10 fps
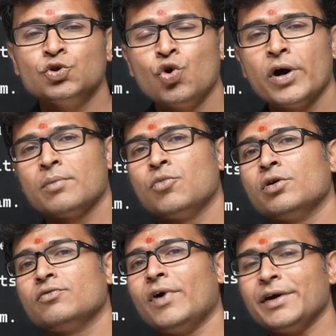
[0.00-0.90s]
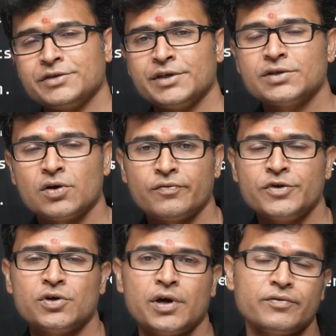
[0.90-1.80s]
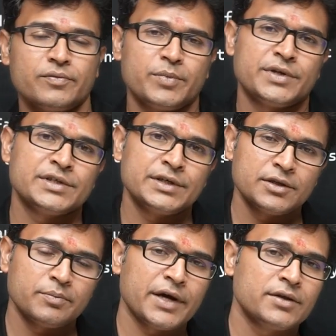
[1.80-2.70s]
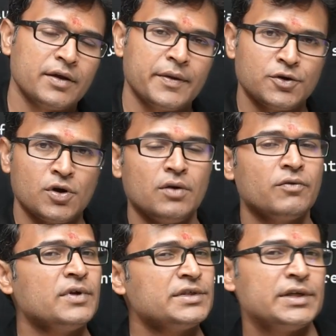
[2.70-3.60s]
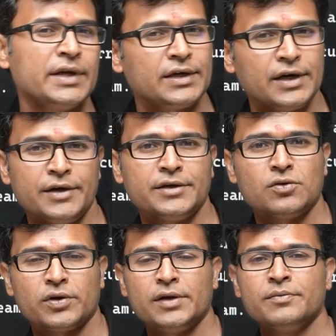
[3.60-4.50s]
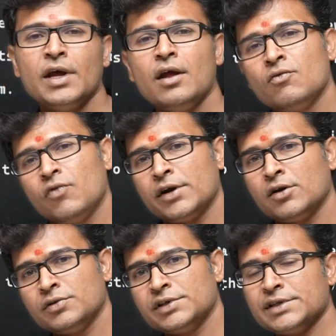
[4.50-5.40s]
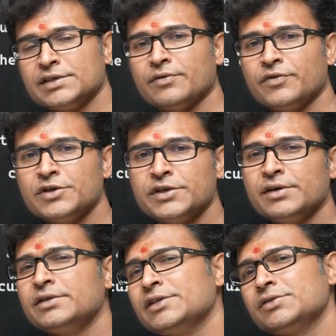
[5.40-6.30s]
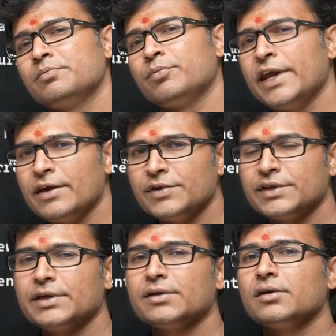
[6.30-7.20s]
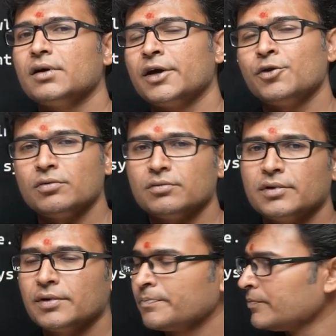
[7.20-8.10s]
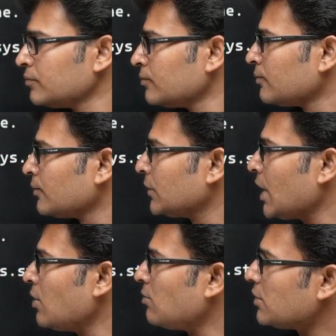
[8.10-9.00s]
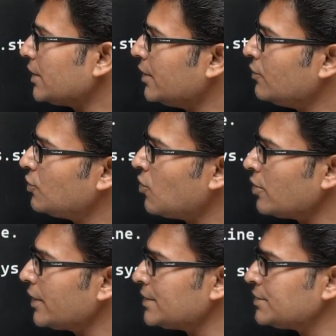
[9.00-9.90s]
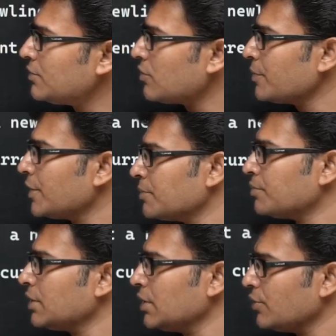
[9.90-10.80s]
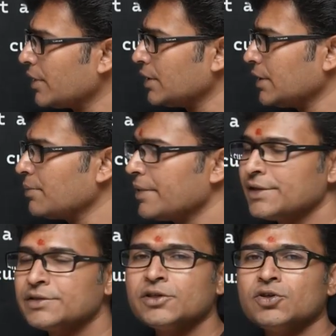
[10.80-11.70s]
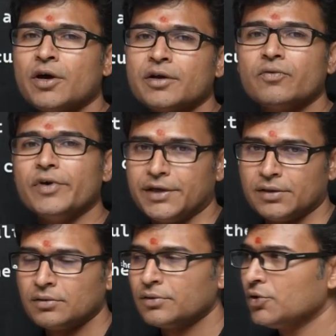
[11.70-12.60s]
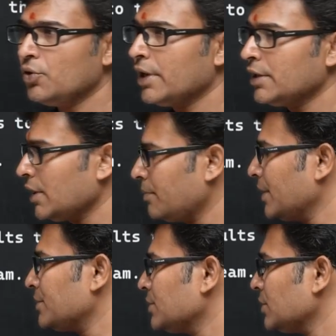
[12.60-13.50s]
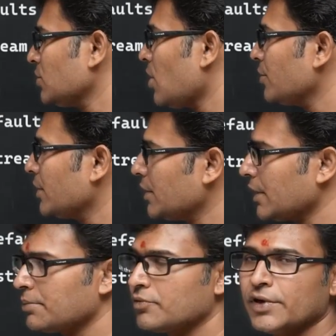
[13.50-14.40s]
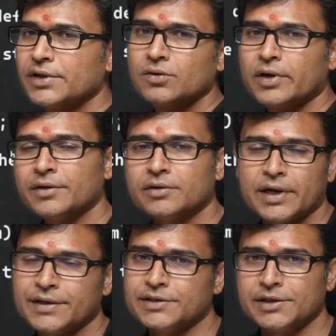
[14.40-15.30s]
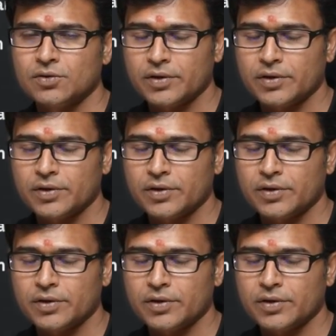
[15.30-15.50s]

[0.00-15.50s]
know about functions which are present in python and all we will see that later okay for now this is sufficient just play with it you know now if you want to exit from the ripple you can type exit or quit you can type exit or you can type quit you can exit